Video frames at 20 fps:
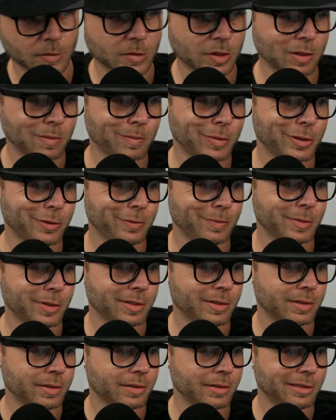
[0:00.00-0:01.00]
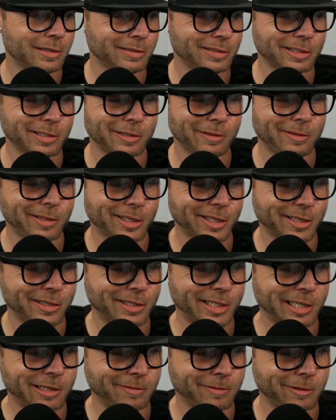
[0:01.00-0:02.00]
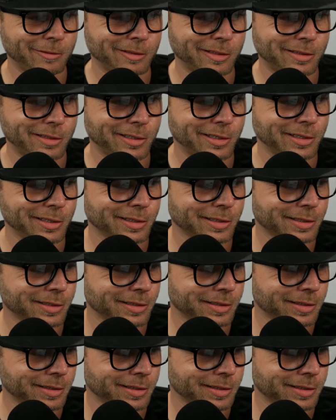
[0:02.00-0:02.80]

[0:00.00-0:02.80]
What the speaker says: Boom. So they can download the thing.